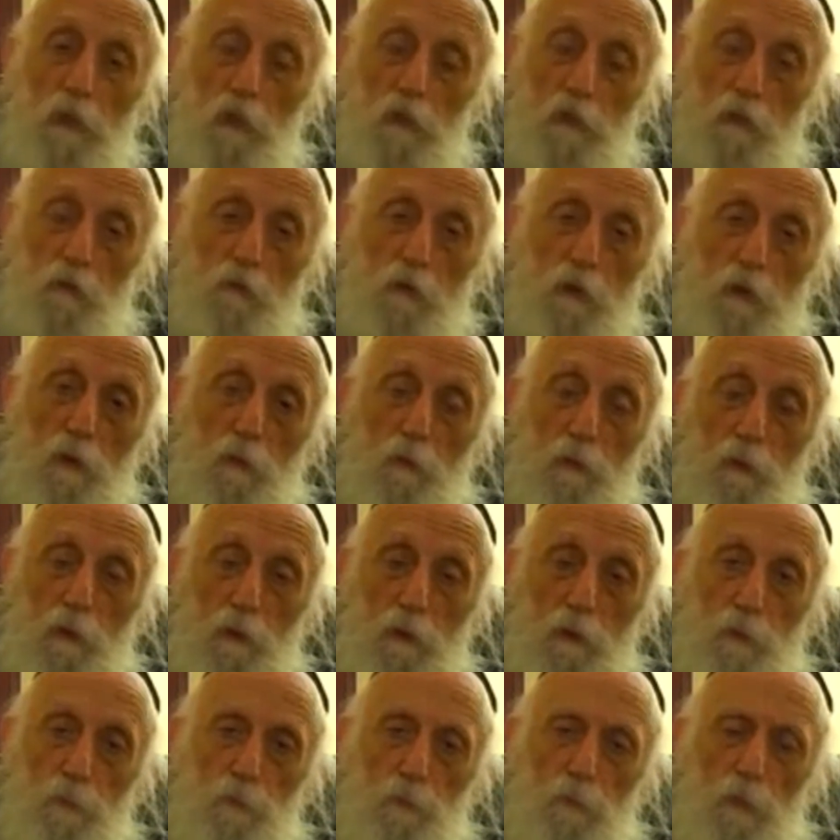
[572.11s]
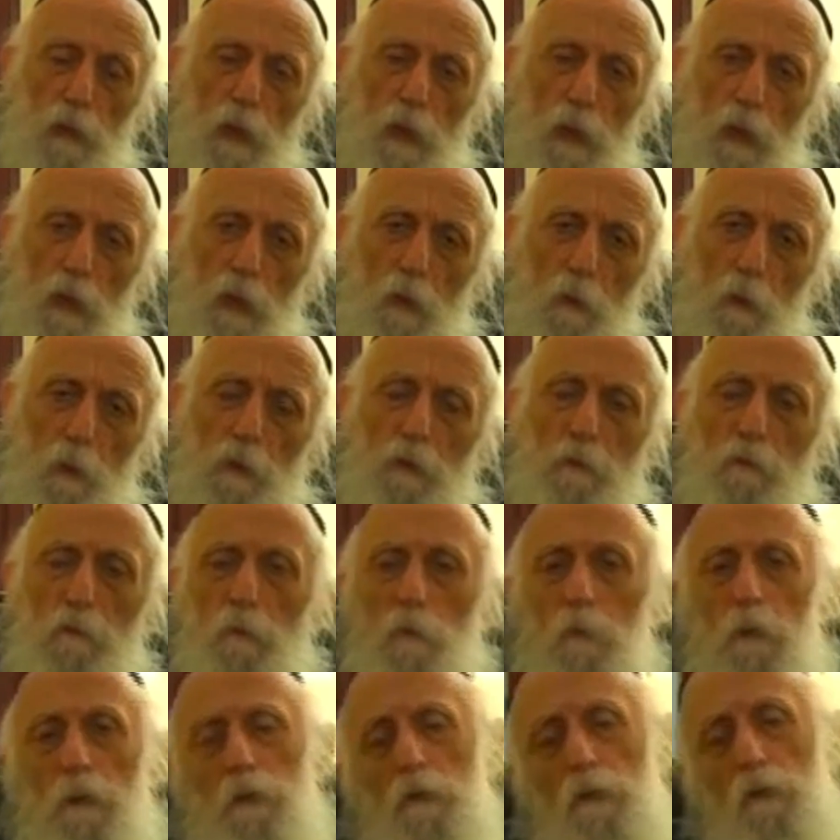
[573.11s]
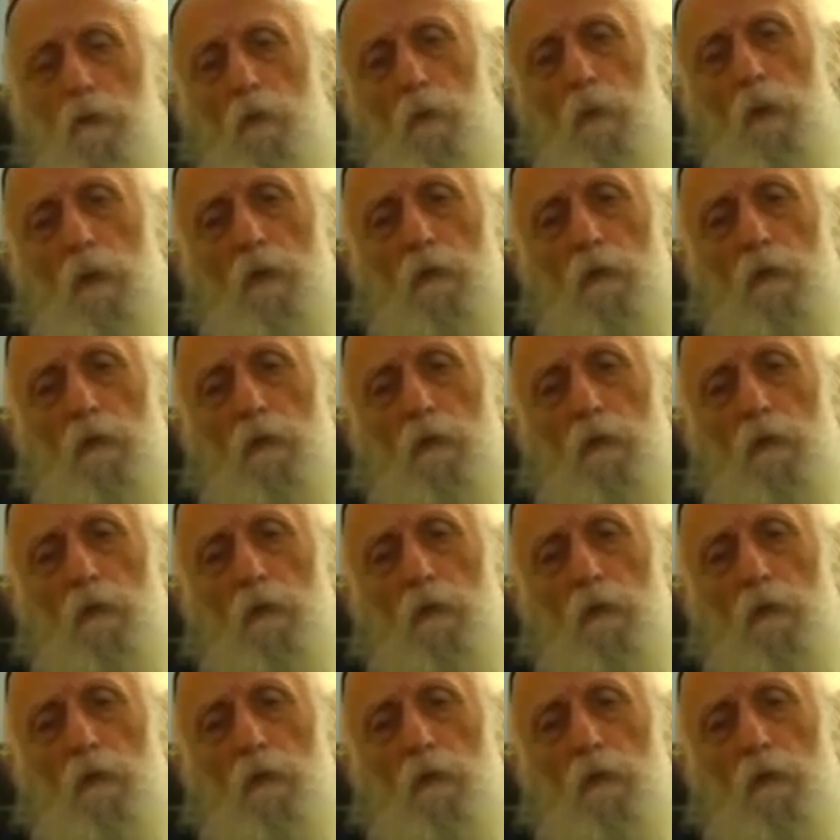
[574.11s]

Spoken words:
satisfied with it. One of the reasons